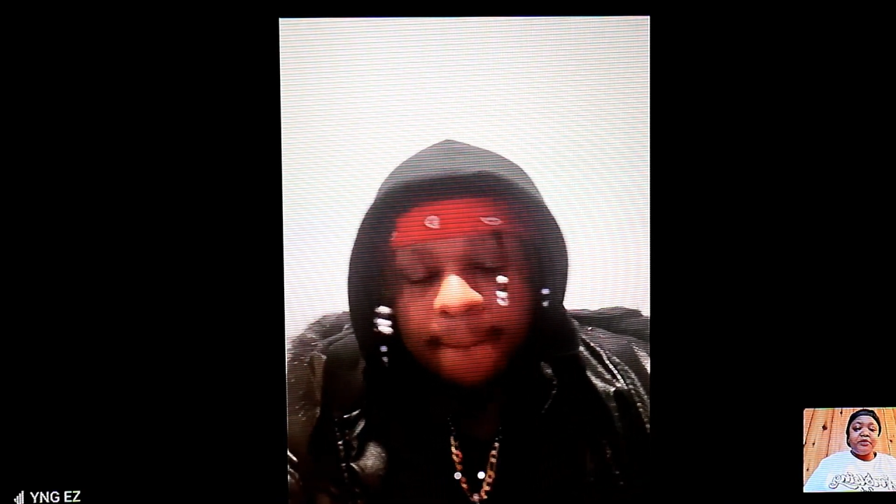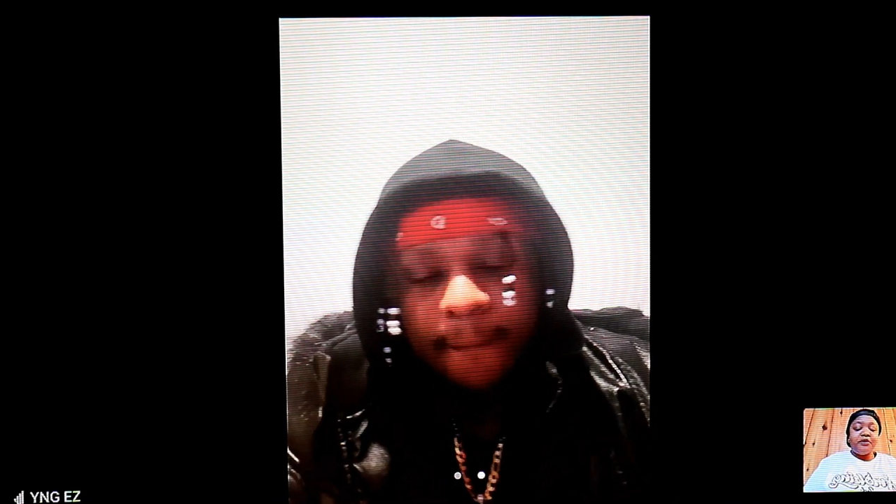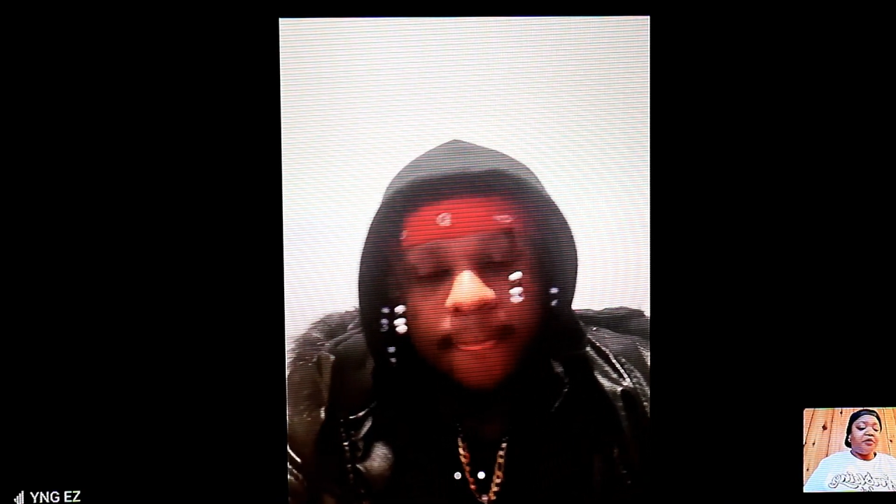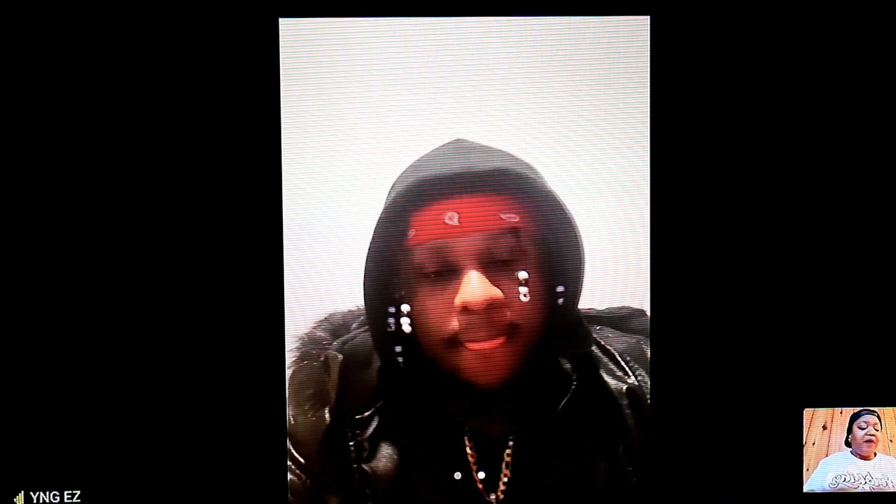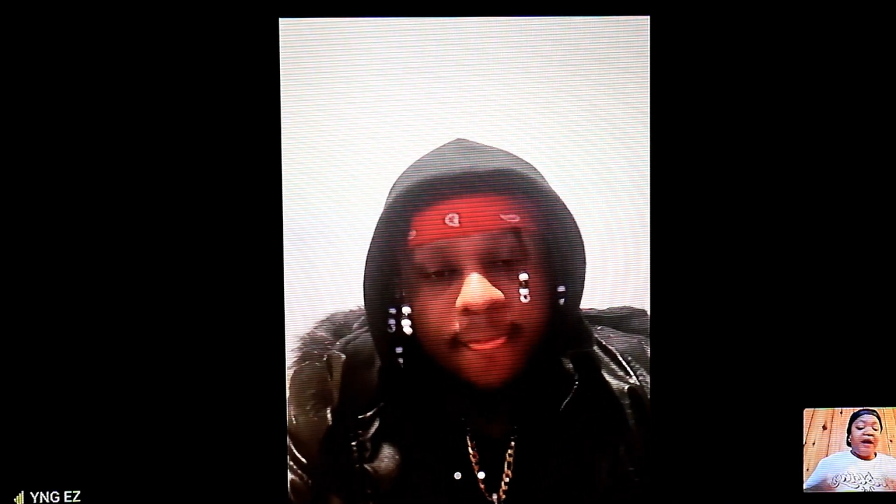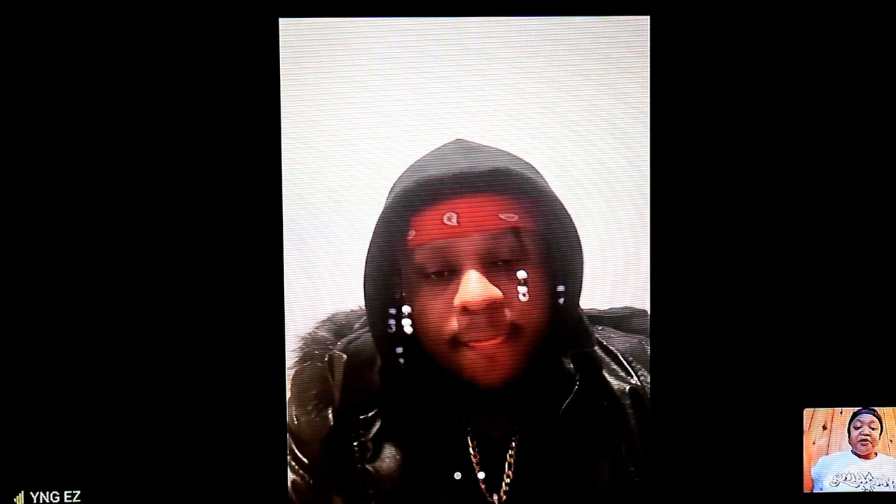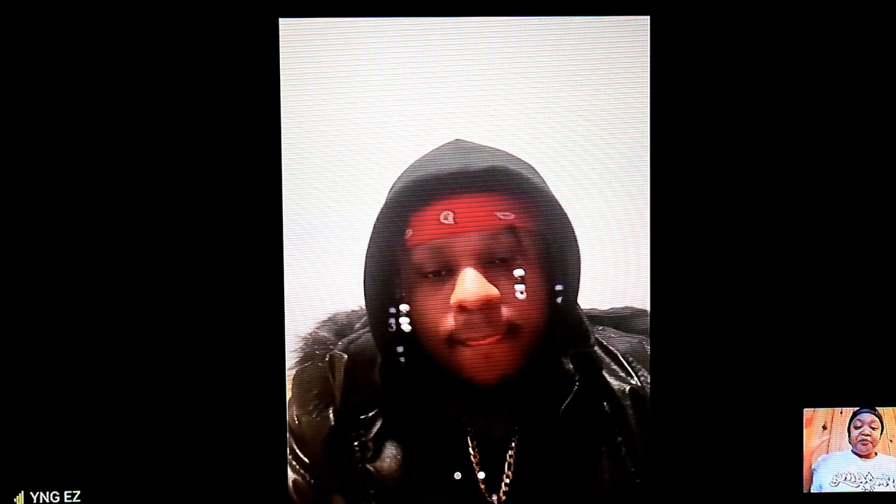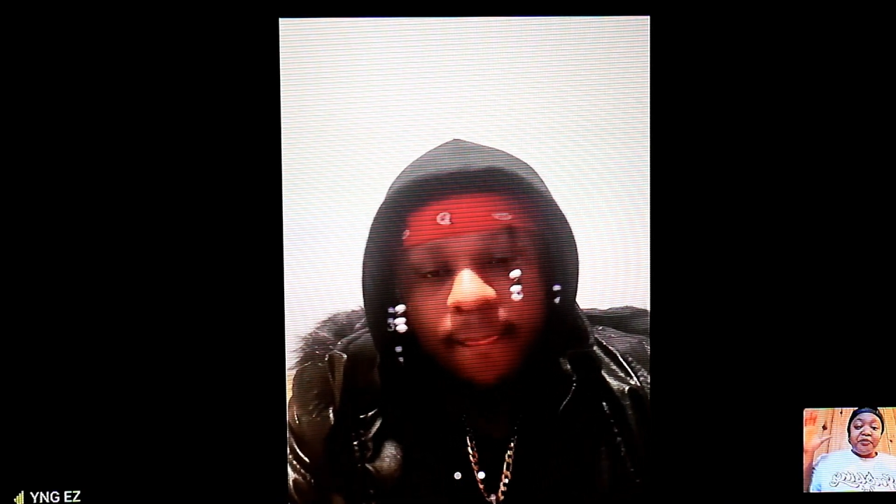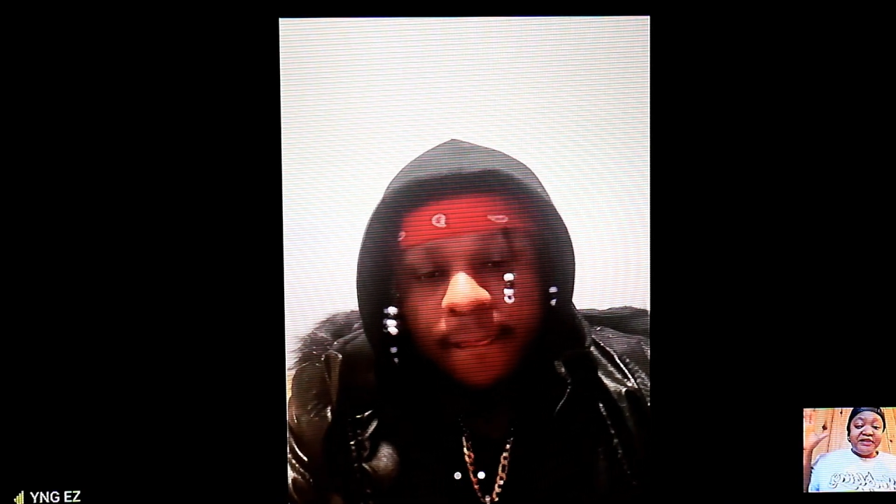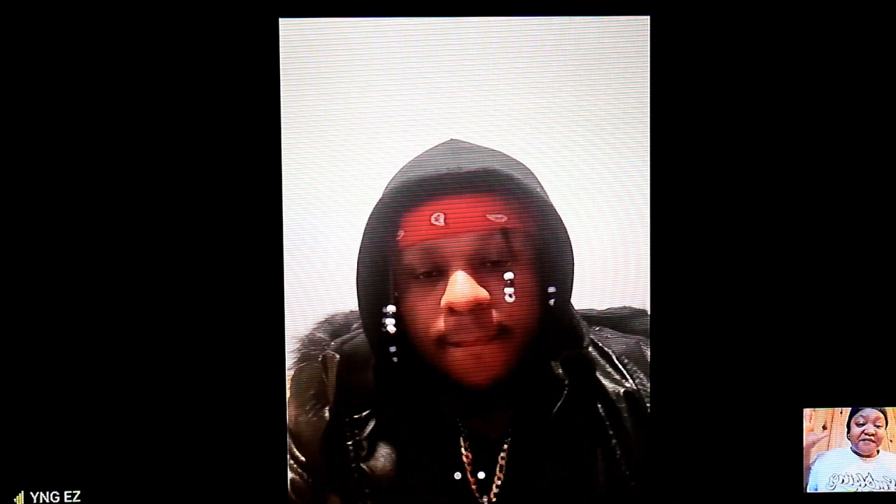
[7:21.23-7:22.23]
And your
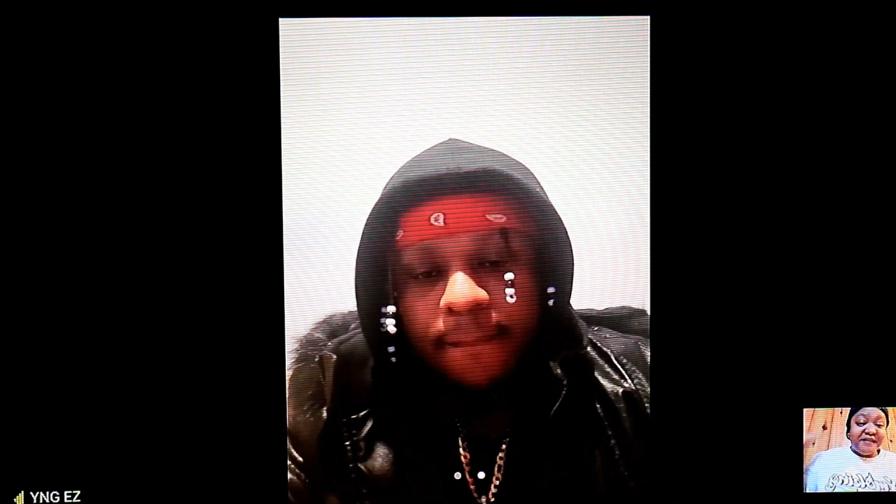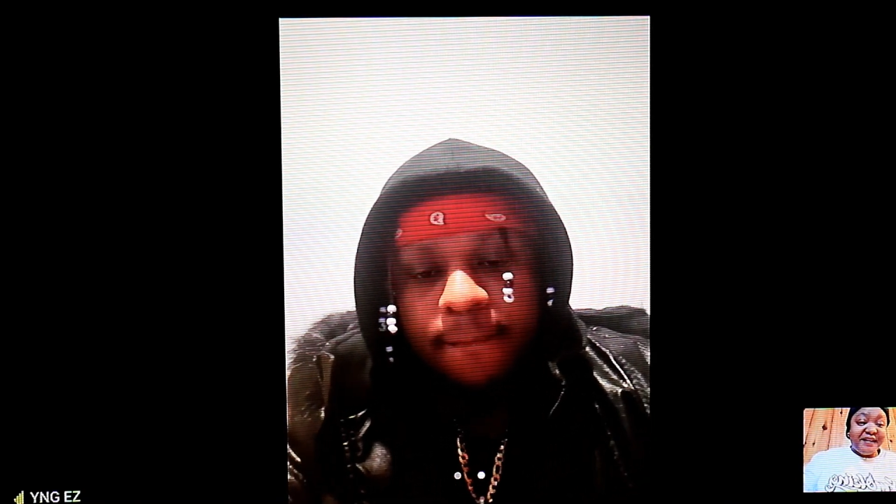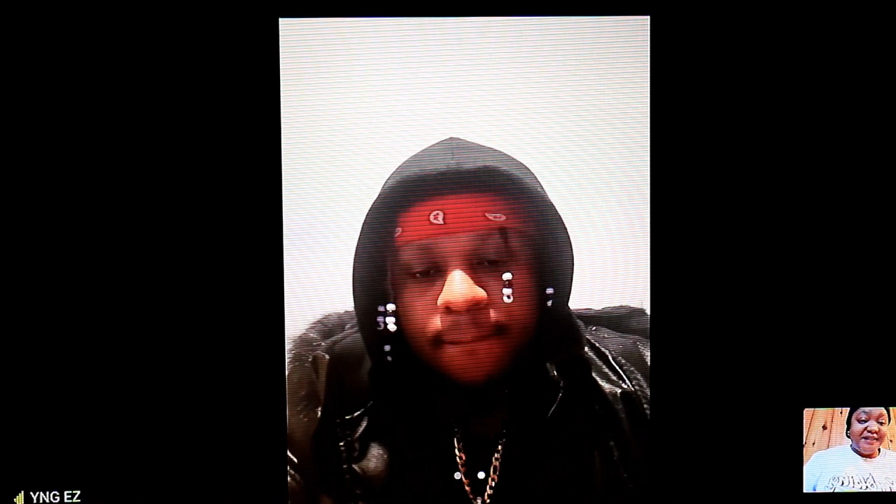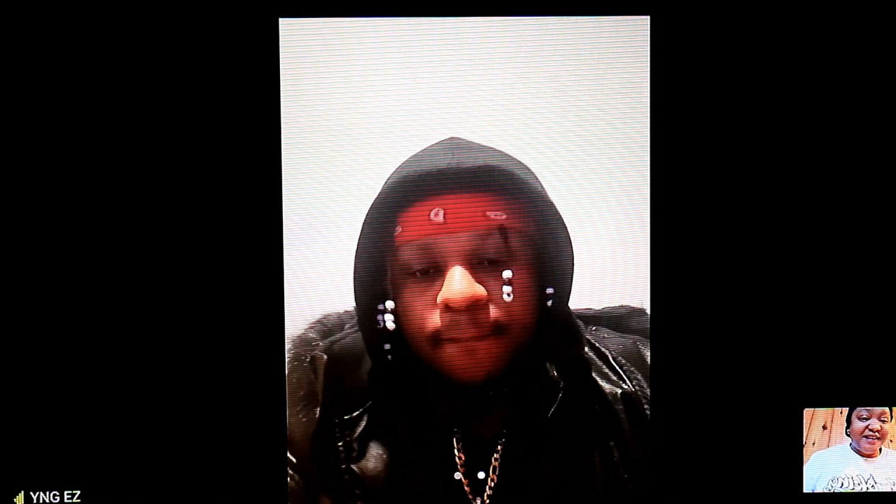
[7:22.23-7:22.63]
music videos